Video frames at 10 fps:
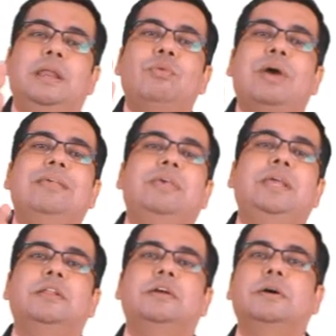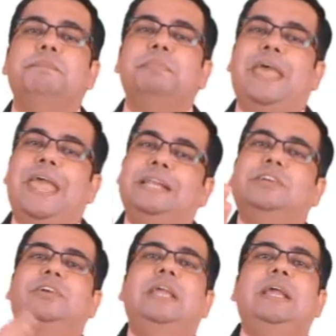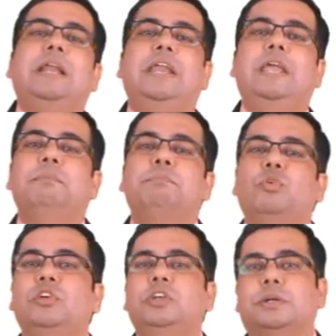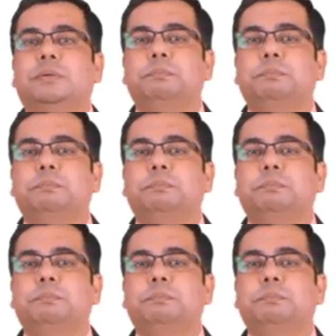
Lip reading: revising the existing cleaning procedure.